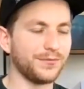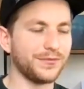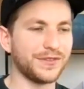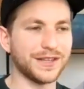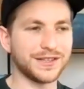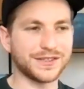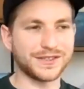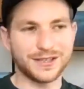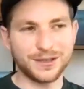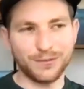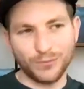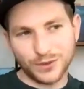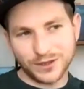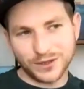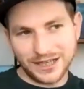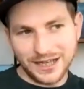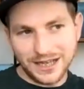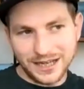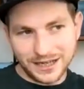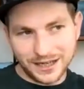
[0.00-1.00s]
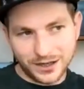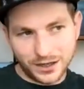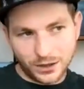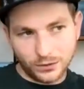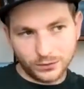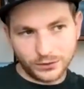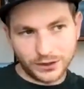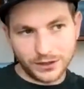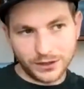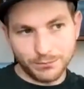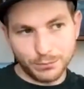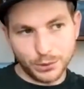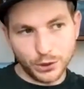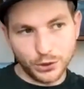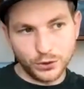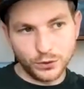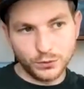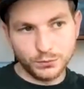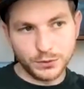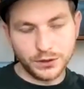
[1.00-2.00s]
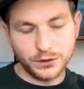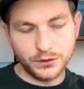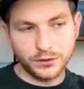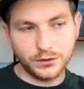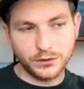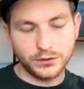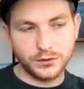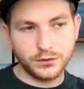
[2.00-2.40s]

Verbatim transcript: there's someone here holding a boom and